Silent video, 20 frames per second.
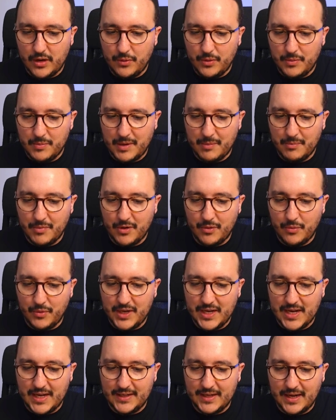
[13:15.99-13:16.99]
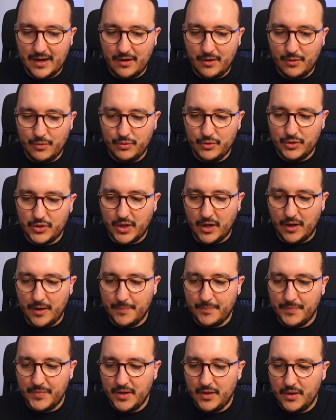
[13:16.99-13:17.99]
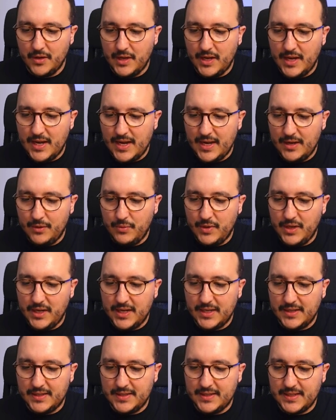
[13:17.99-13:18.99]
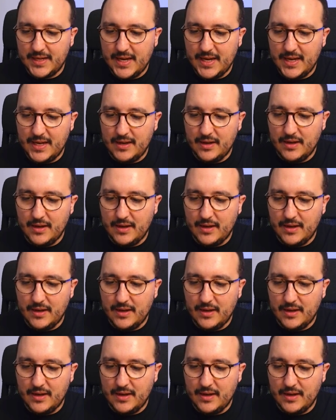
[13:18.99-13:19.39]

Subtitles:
Remember, we got our router, and we can say